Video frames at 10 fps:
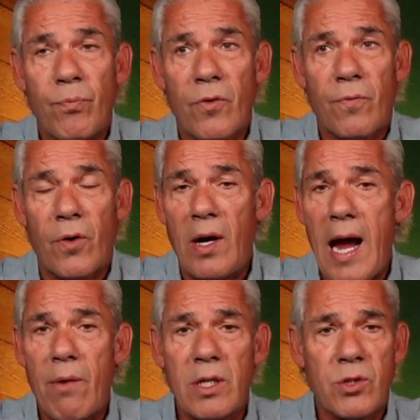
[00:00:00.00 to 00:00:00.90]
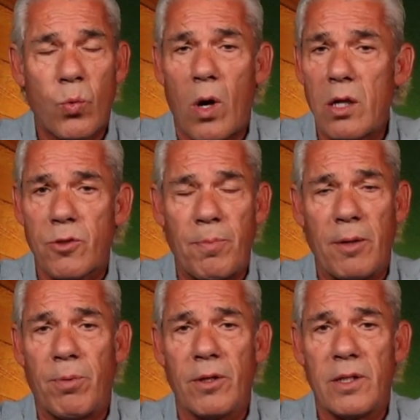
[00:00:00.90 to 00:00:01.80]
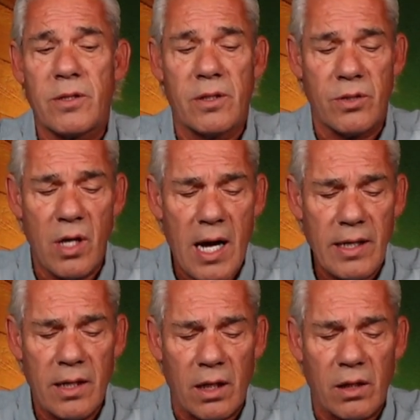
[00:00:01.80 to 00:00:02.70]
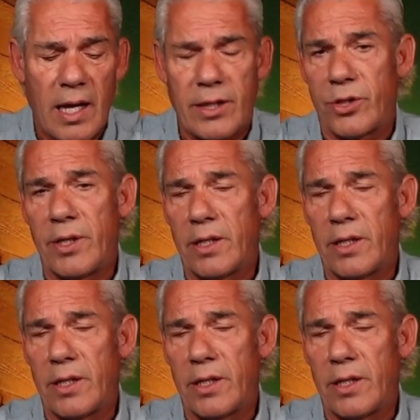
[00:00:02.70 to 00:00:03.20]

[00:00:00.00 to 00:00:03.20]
for Harris-Walz people, this is not an election,